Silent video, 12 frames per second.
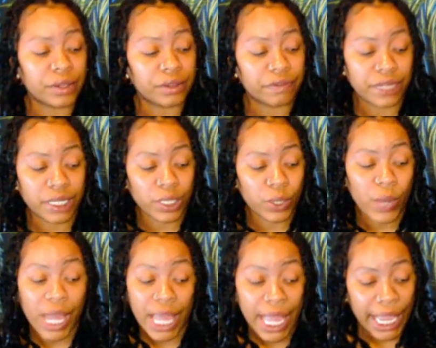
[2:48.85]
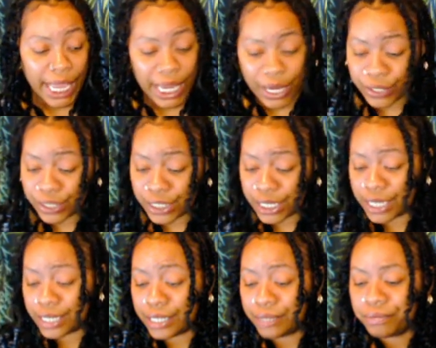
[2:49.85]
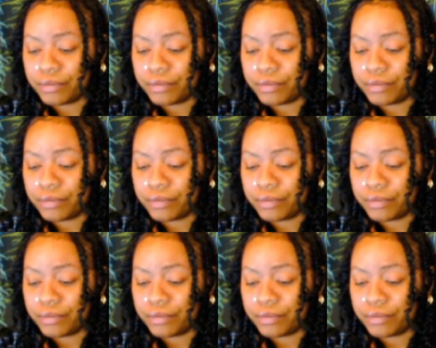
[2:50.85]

your fellow air sign.